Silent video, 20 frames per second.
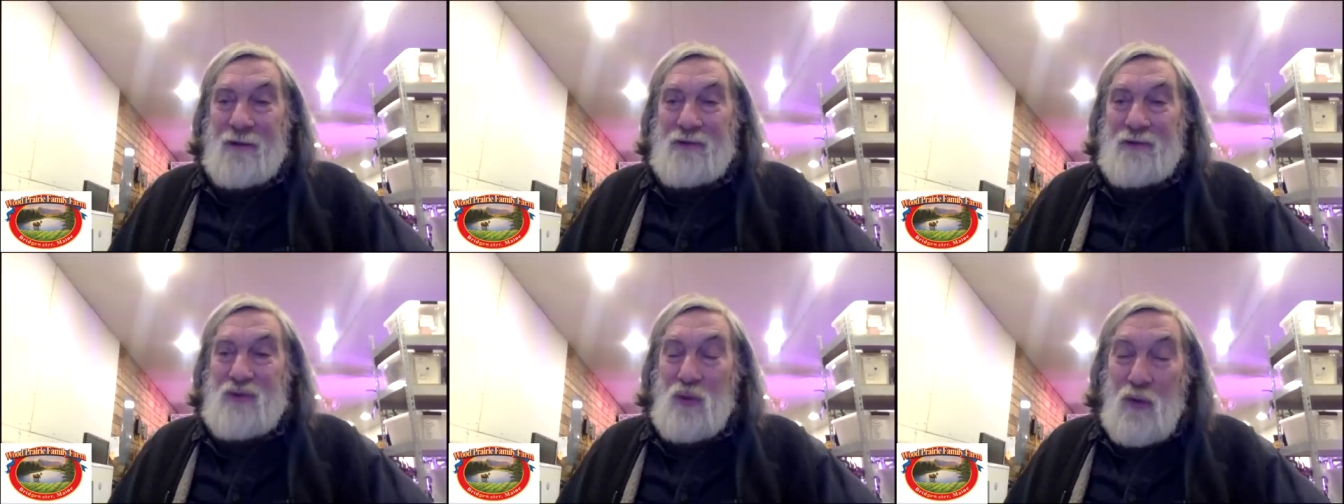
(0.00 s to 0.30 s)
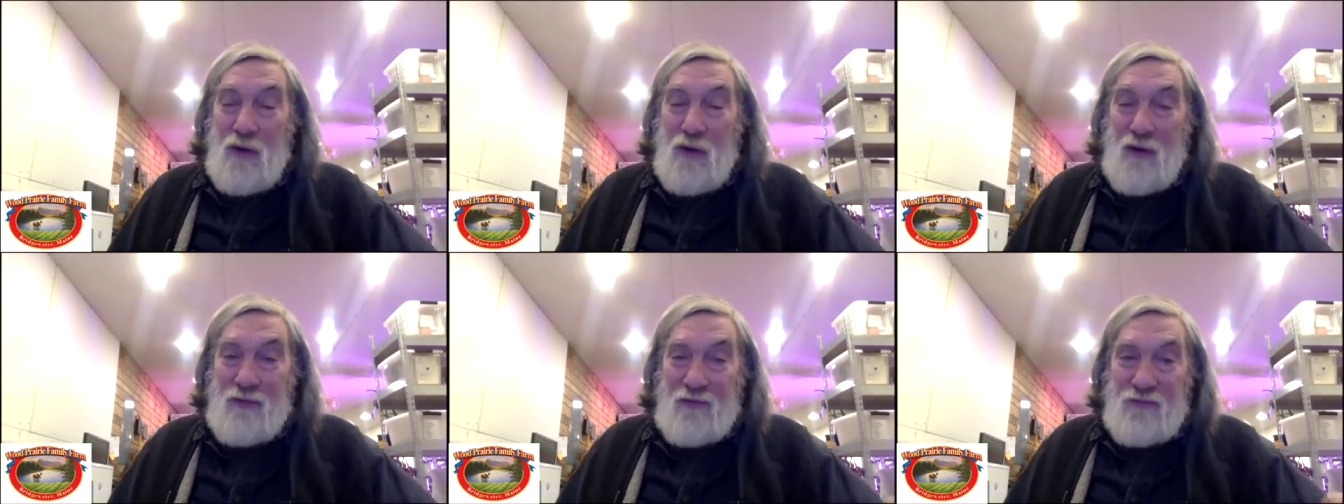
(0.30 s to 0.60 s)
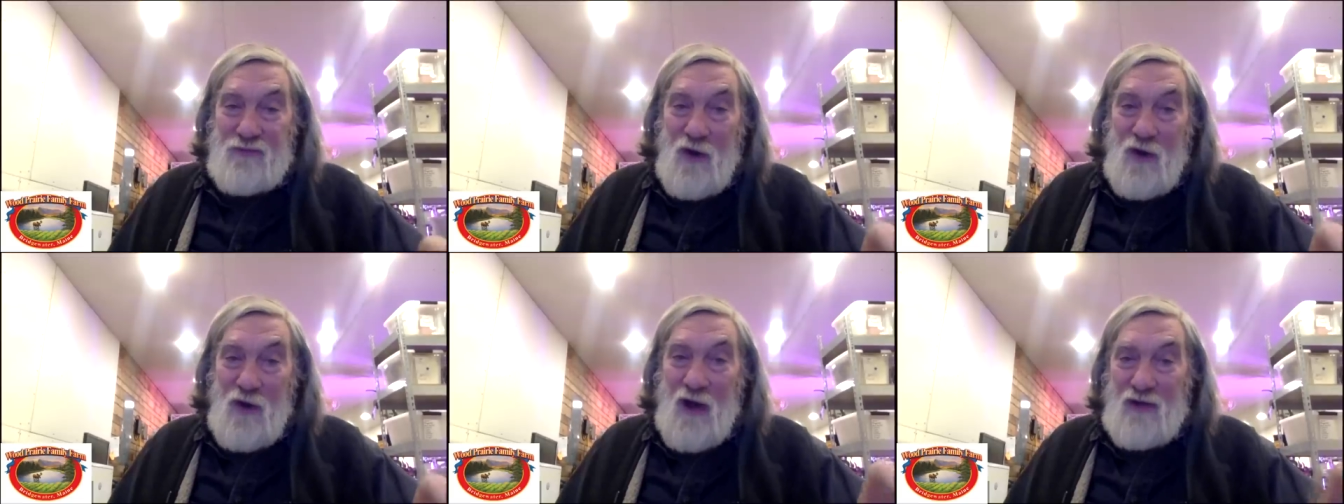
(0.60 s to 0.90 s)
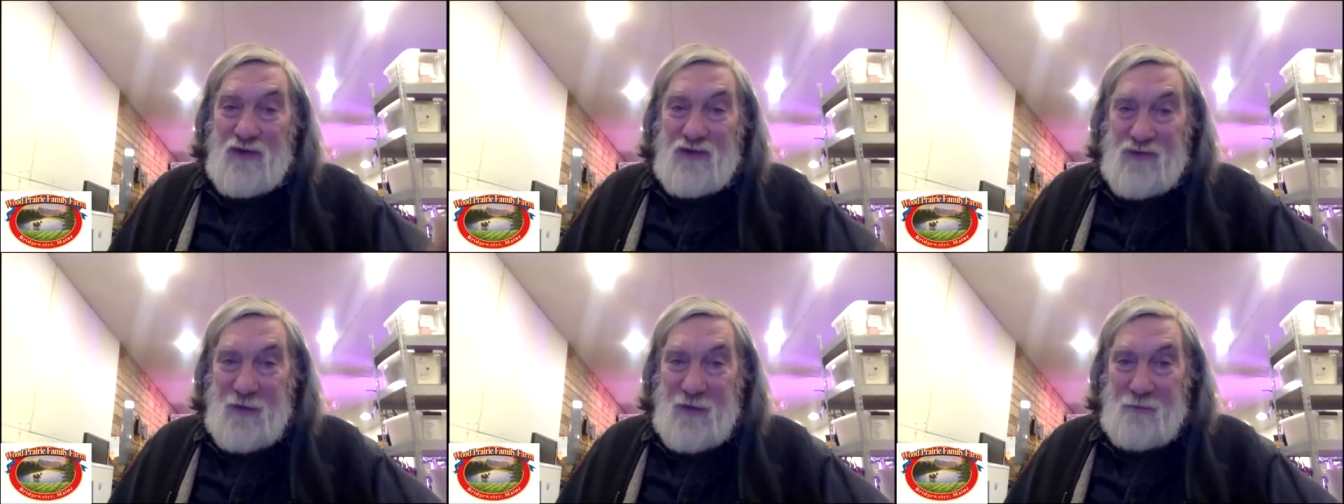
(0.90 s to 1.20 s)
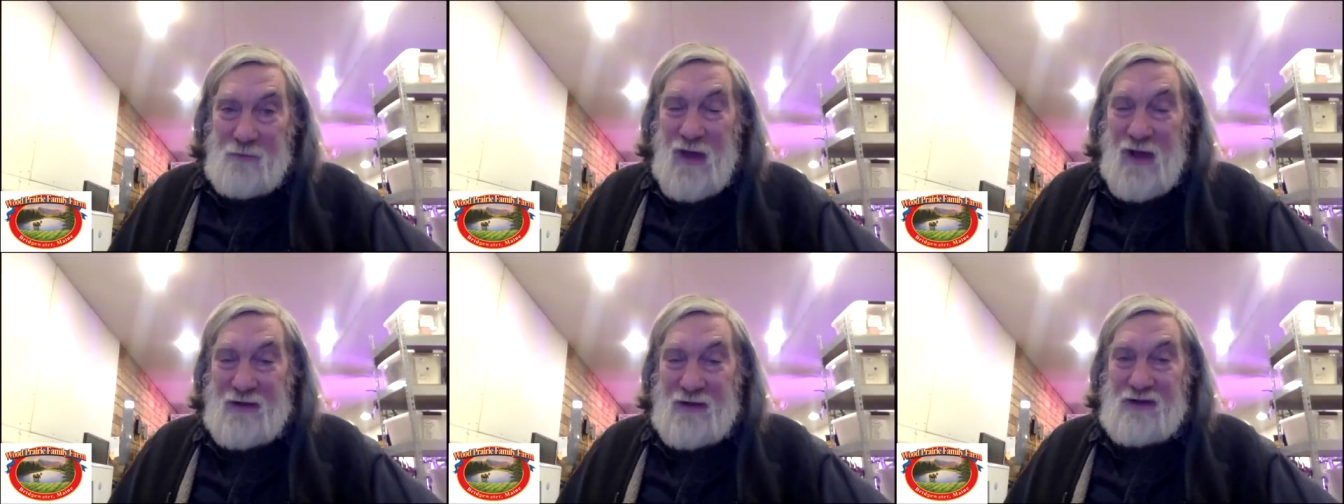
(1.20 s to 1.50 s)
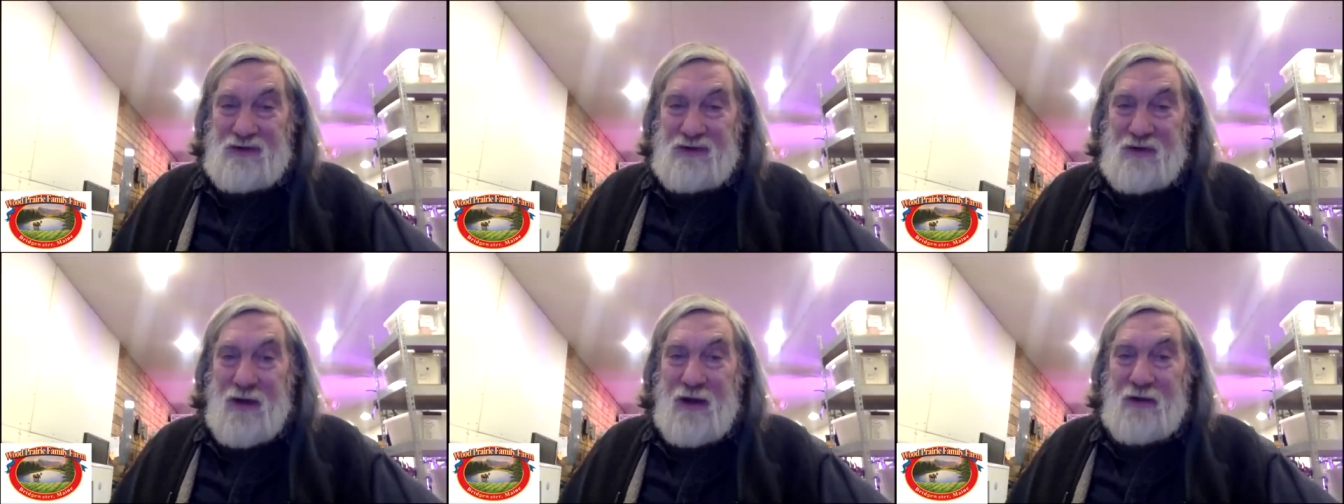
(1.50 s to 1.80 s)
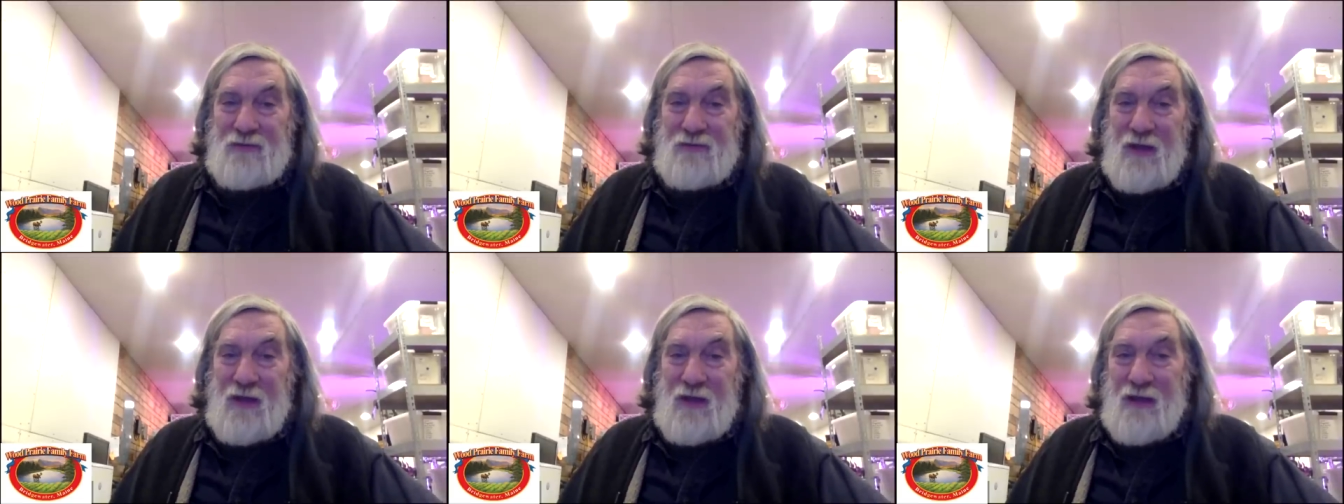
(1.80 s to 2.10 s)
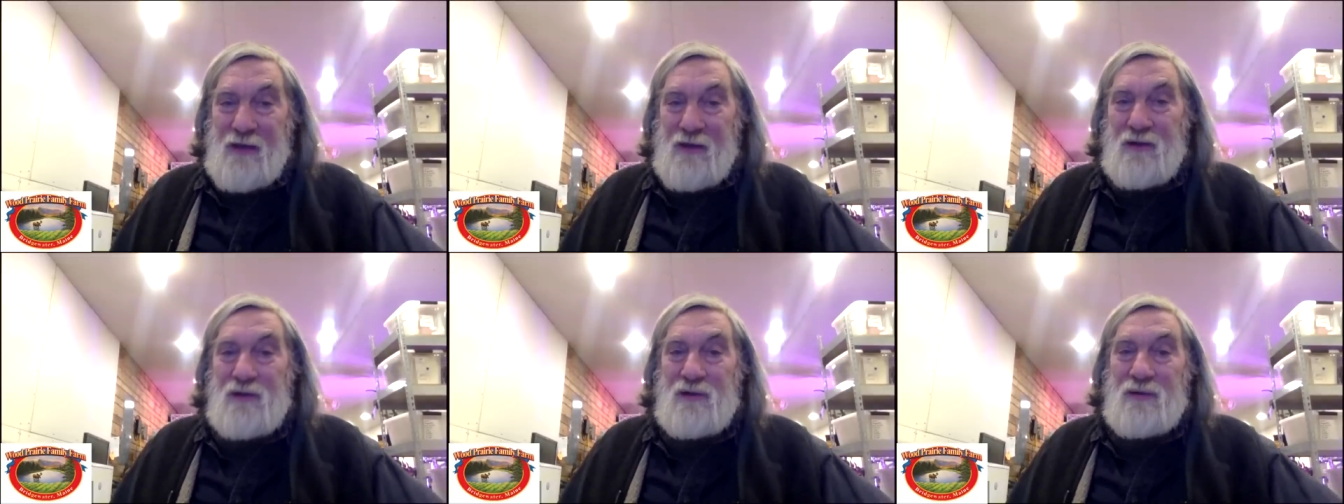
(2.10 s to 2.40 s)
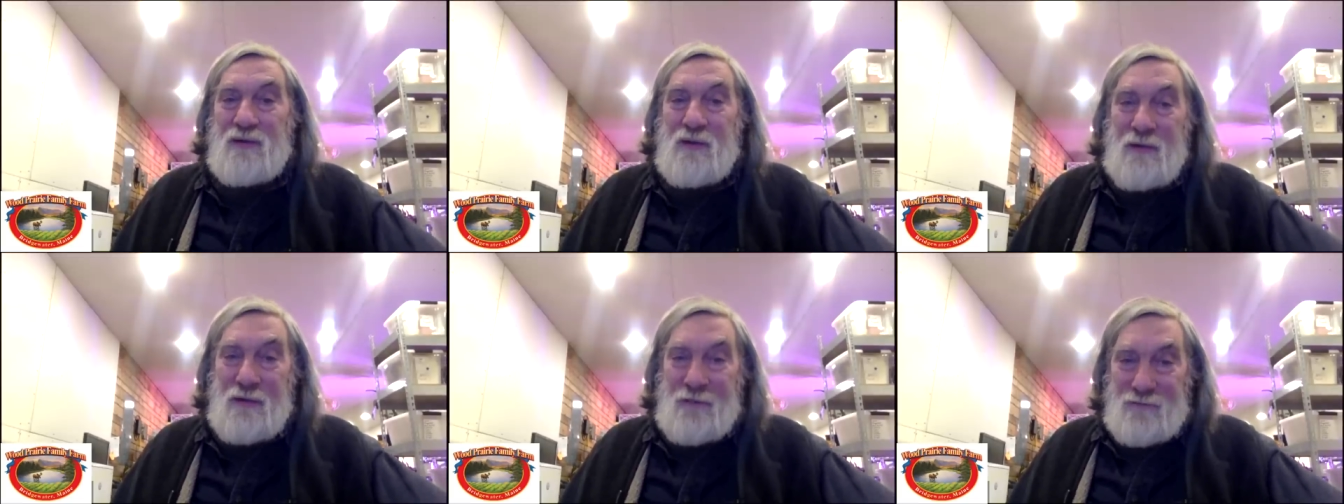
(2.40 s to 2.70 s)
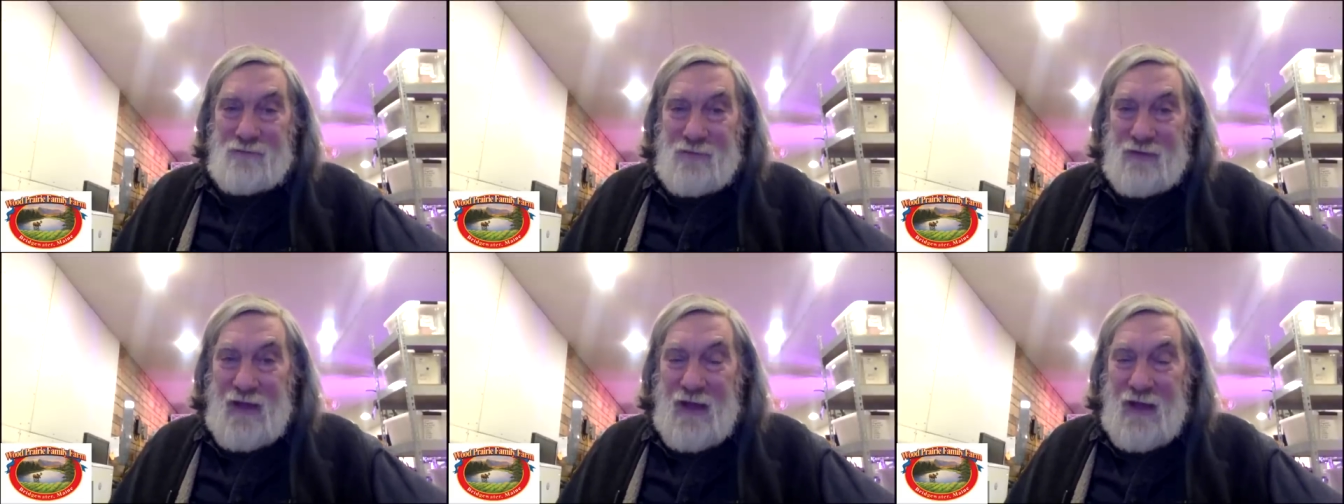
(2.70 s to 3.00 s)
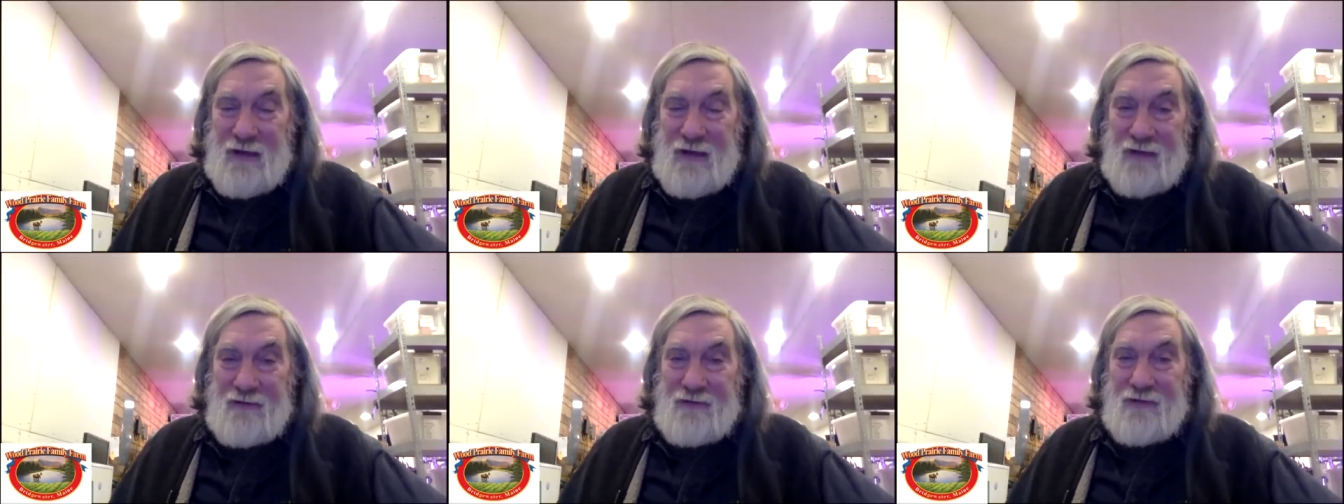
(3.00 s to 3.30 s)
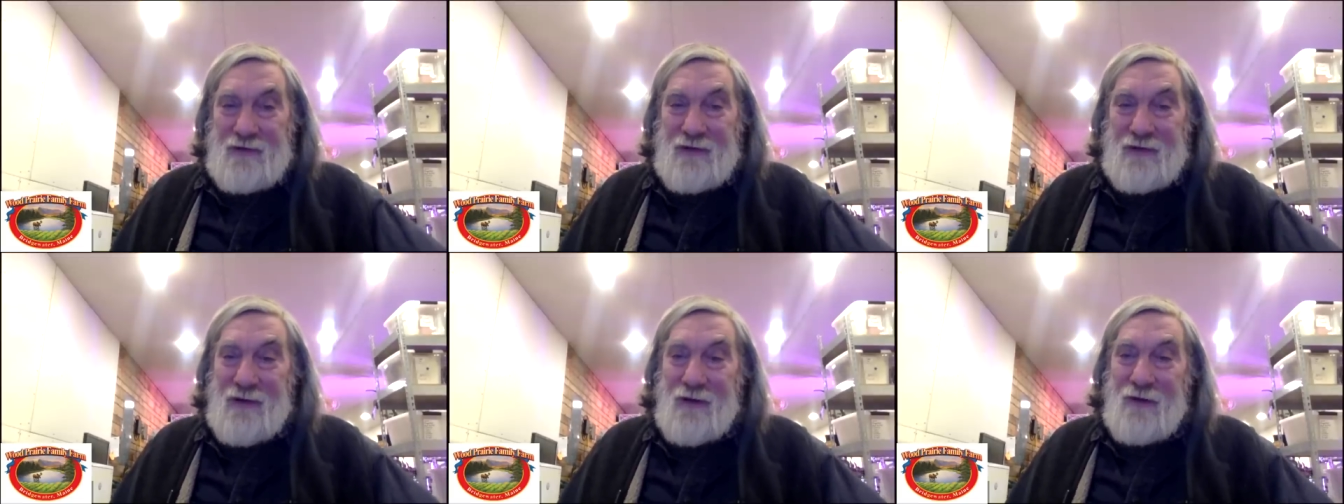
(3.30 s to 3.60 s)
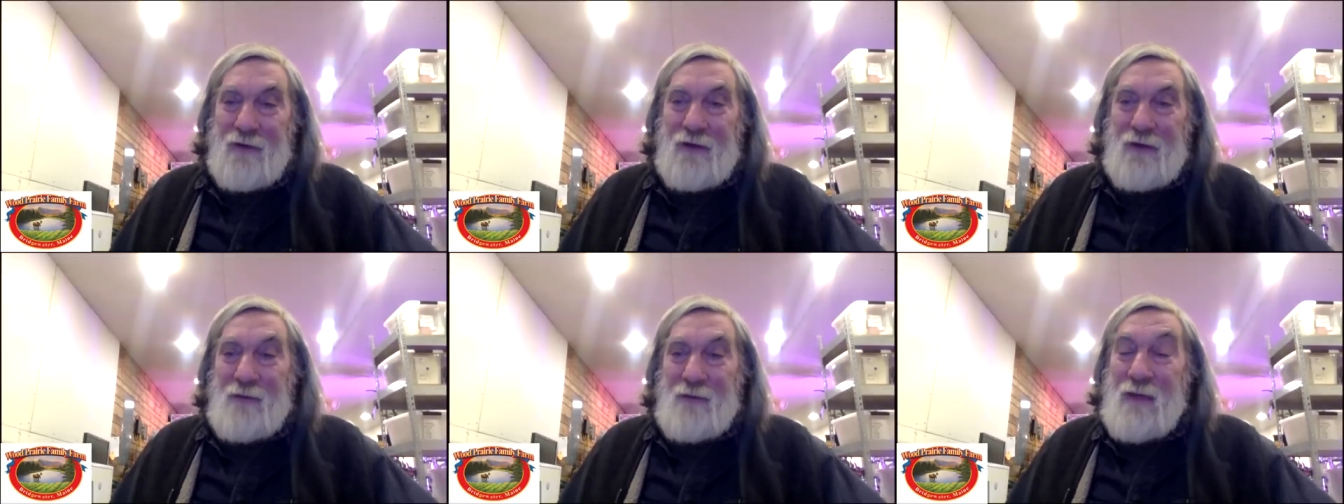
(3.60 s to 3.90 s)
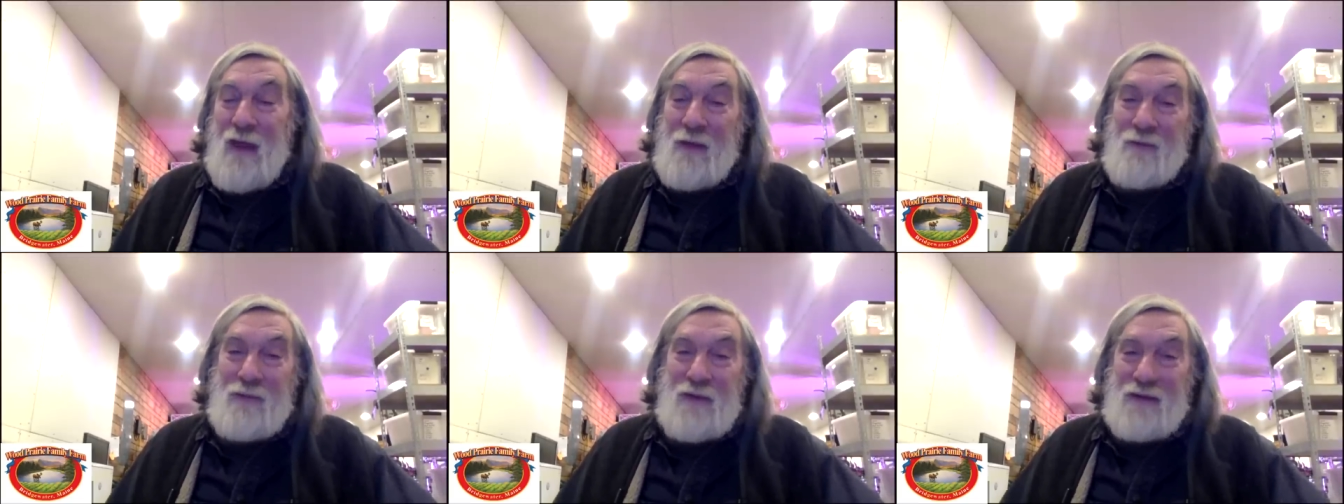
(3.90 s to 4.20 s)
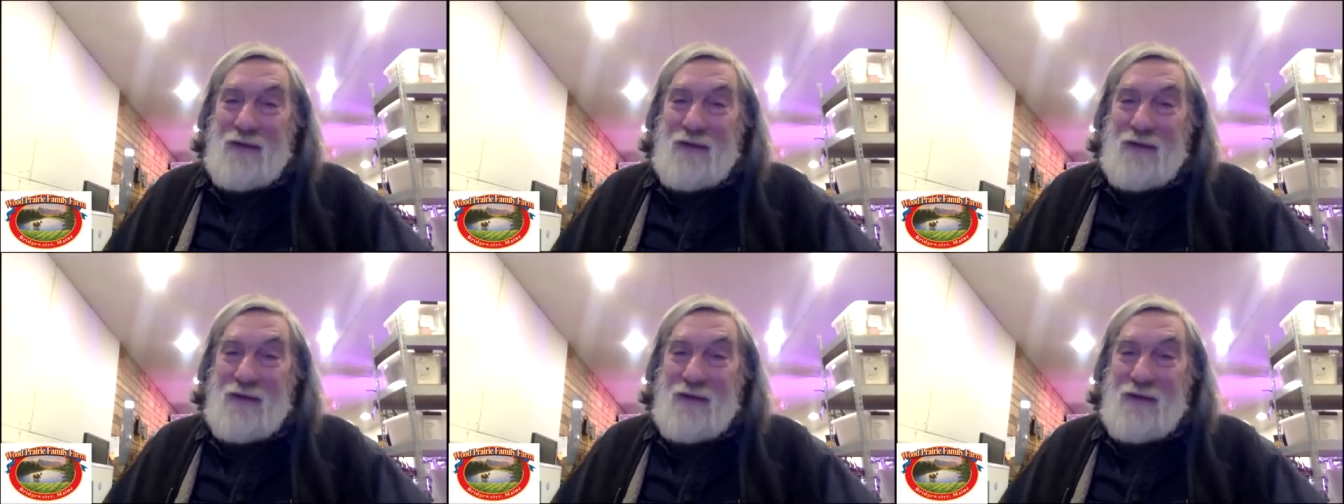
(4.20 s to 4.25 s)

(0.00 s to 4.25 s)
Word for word: uh, to where the frost can penetrate the hill, Yet in, you know,